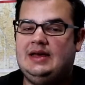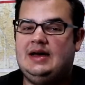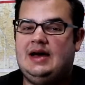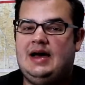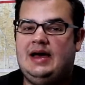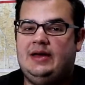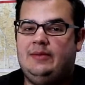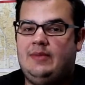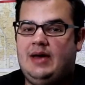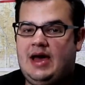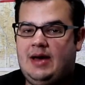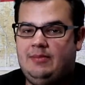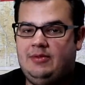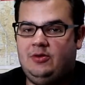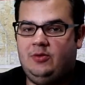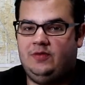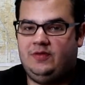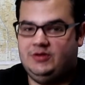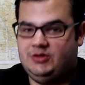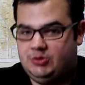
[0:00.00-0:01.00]
I am happy
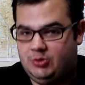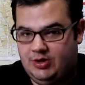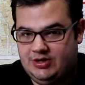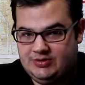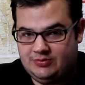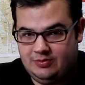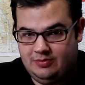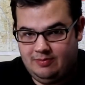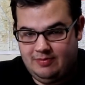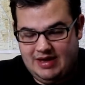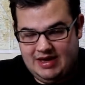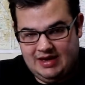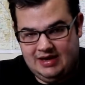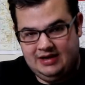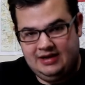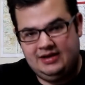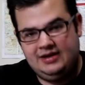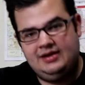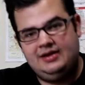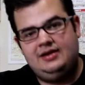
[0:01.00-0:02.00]
with the choice we
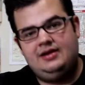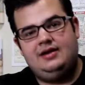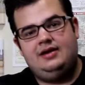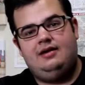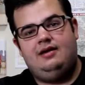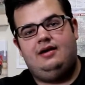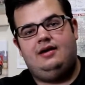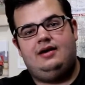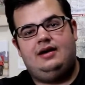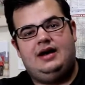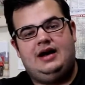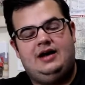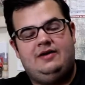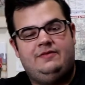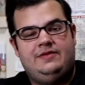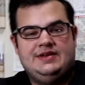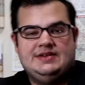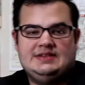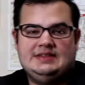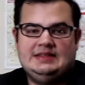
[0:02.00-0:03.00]
made.
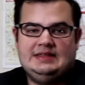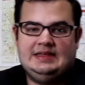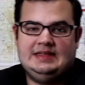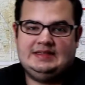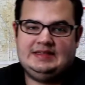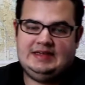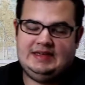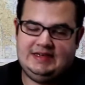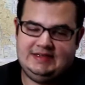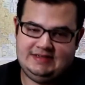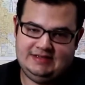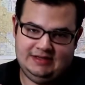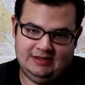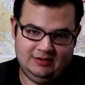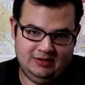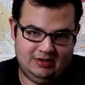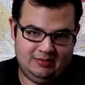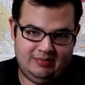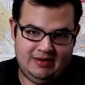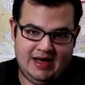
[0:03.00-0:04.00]
Obviously, it's easy to
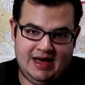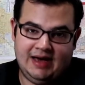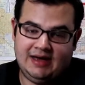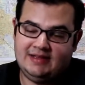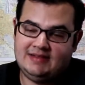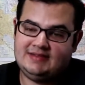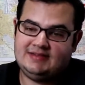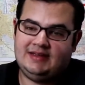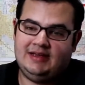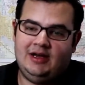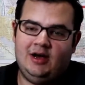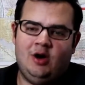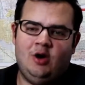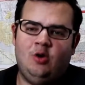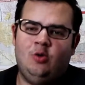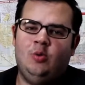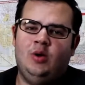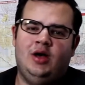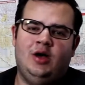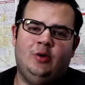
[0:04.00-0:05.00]
look back and say, oh,
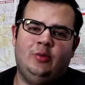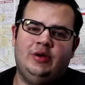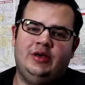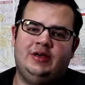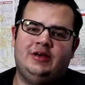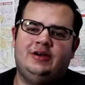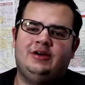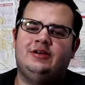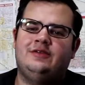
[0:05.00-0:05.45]
well, we could